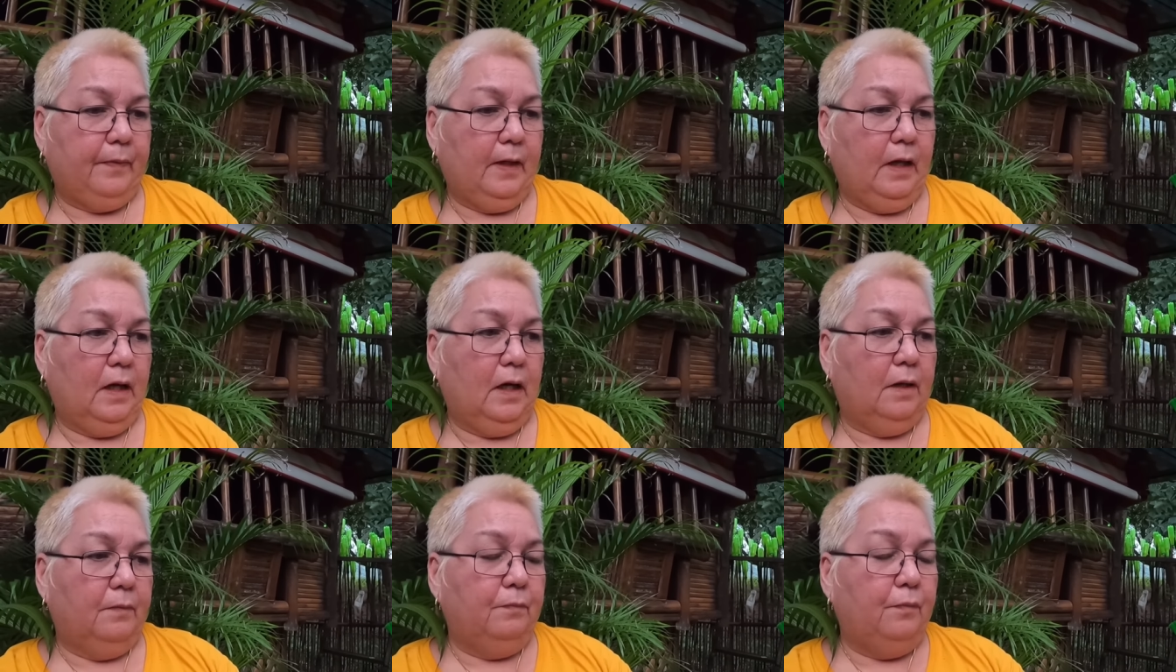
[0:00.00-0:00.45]

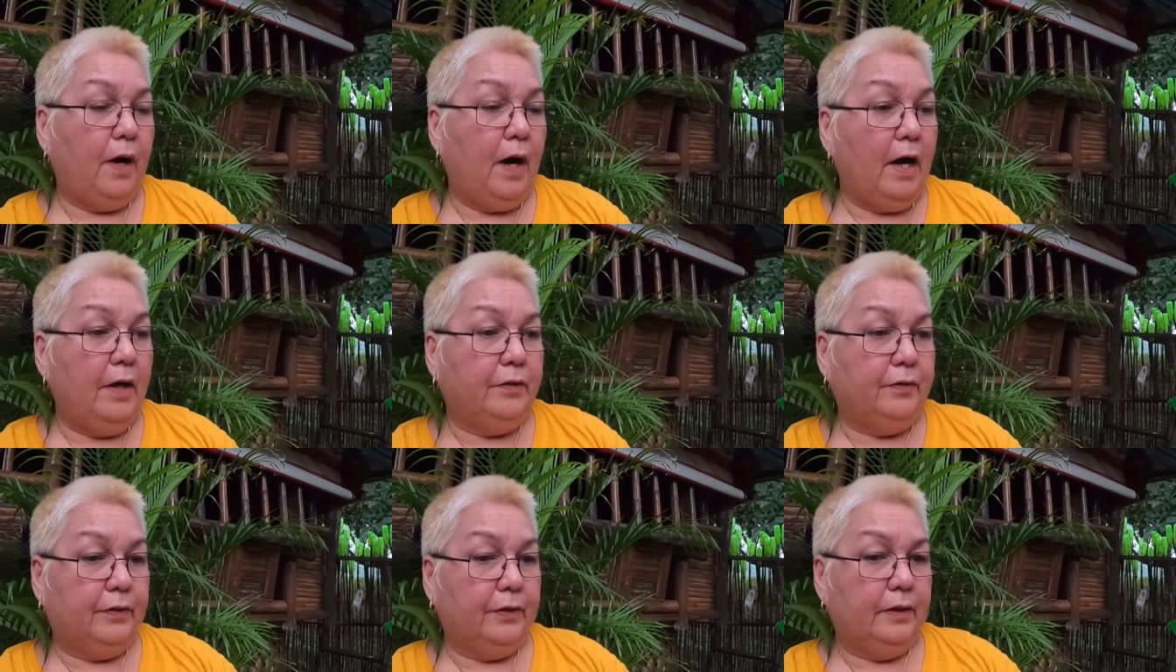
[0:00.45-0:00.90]
uh,
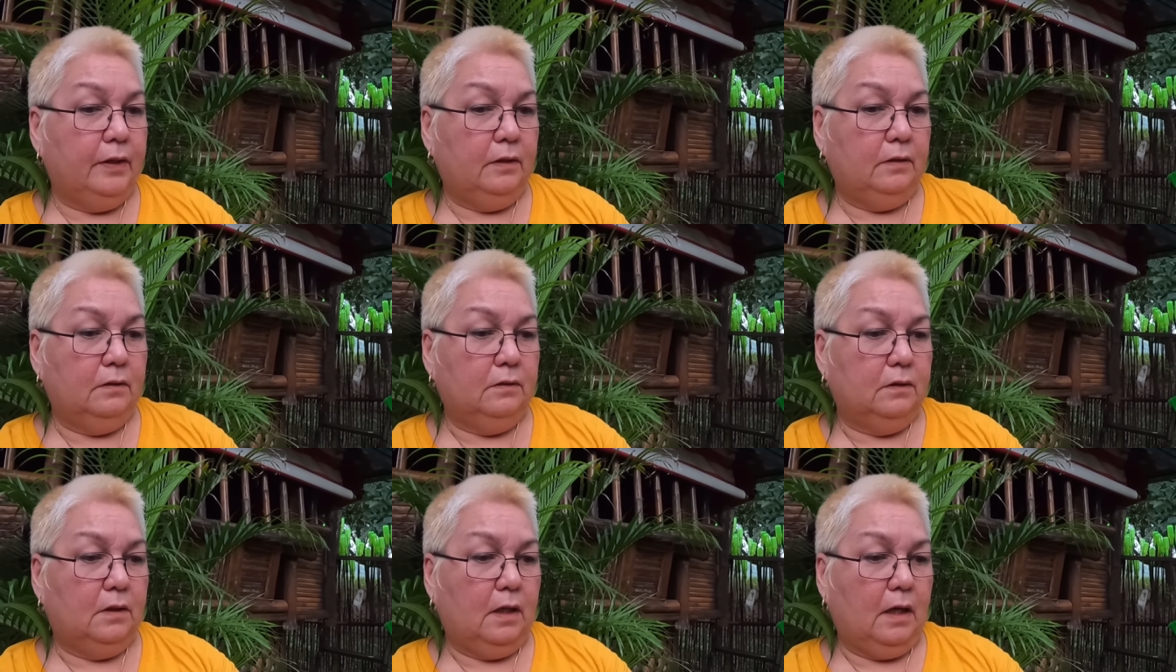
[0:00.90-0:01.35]

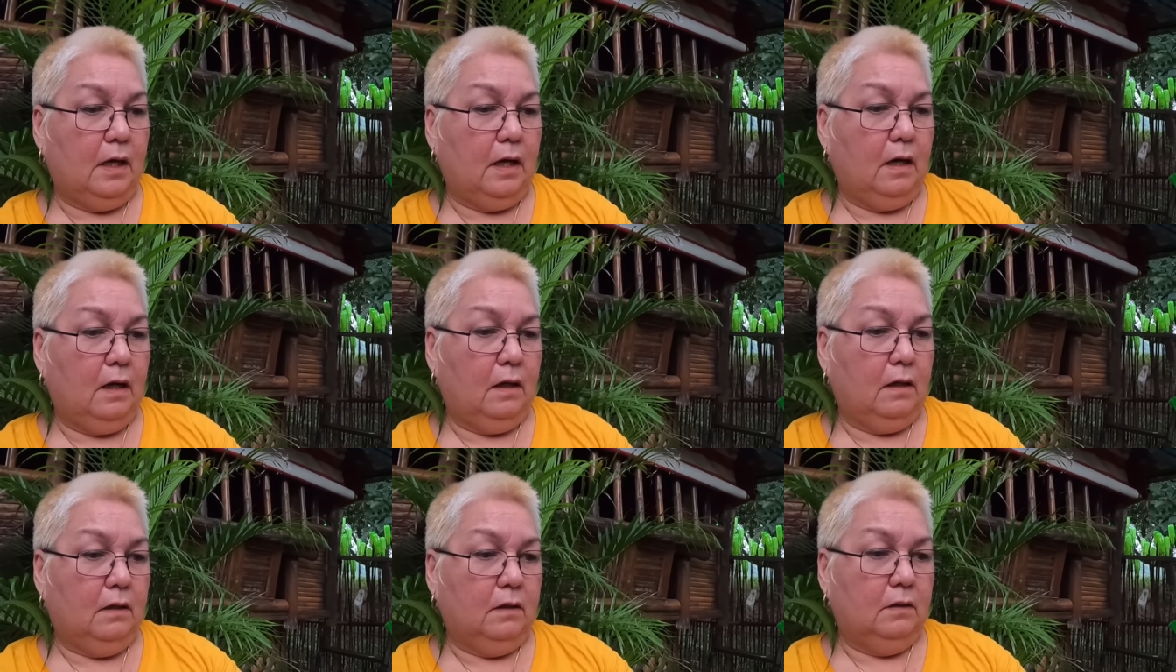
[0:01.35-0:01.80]
brother
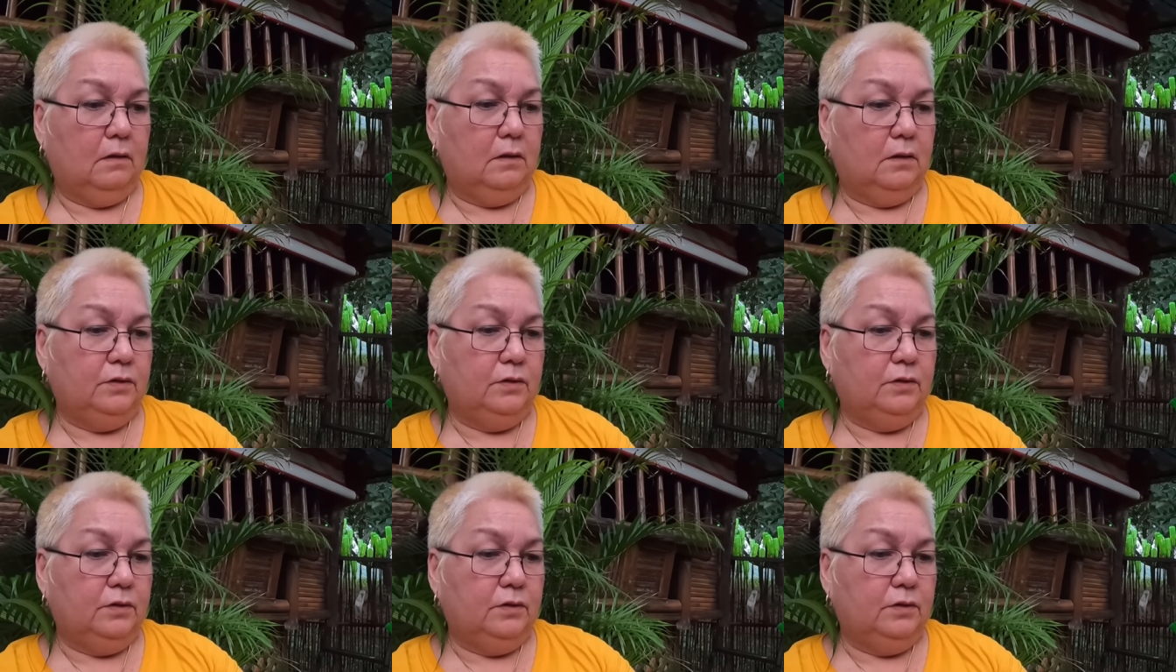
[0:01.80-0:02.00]
uh,